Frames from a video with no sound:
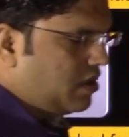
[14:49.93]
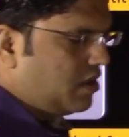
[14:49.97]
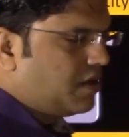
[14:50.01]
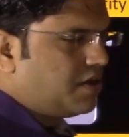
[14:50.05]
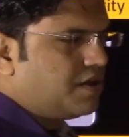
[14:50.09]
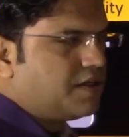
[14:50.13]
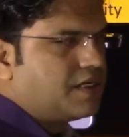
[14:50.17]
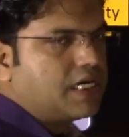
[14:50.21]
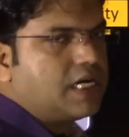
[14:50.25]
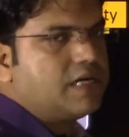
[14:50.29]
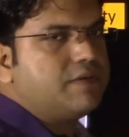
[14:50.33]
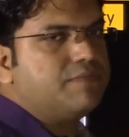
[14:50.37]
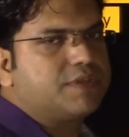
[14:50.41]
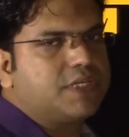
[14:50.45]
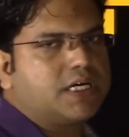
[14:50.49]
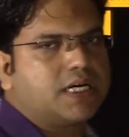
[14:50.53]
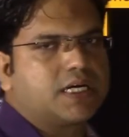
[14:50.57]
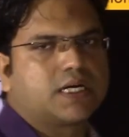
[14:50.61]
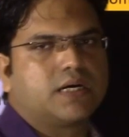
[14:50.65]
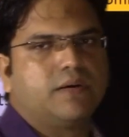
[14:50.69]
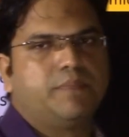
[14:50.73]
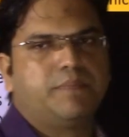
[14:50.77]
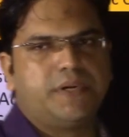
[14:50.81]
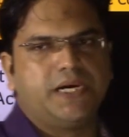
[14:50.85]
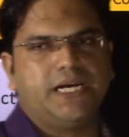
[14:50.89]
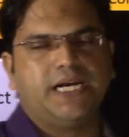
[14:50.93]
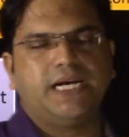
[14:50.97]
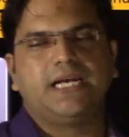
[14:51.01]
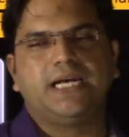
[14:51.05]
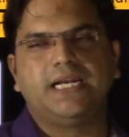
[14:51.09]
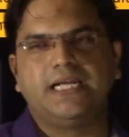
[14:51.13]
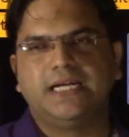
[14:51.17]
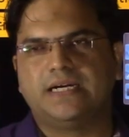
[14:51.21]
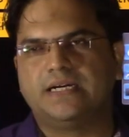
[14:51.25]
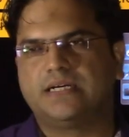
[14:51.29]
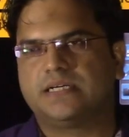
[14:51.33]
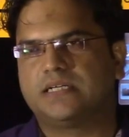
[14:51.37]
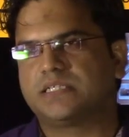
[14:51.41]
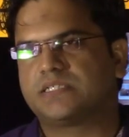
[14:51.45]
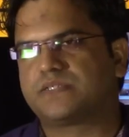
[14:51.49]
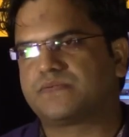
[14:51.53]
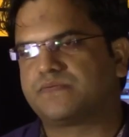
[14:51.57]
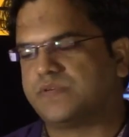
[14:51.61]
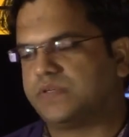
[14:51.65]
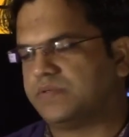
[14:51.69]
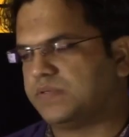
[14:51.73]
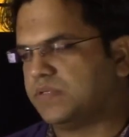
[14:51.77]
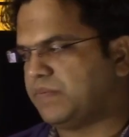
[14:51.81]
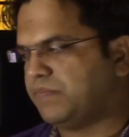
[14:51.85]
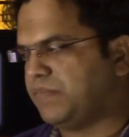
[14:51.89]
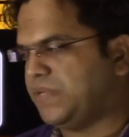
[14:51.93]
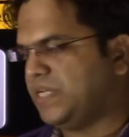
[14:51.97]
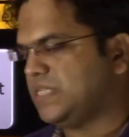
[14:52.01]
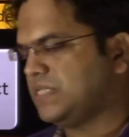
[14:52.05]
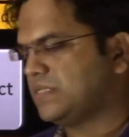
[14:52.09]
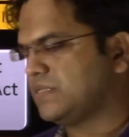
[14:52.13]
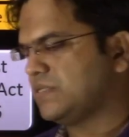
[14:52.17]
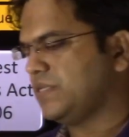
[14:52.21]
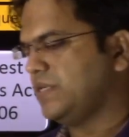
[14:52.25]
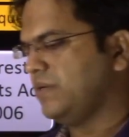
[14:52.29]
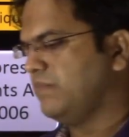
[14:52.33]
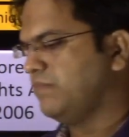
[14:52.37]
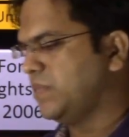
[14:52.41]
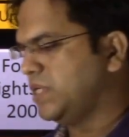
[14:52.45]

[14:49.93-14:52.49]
tribes are completely untouched from the mainstream,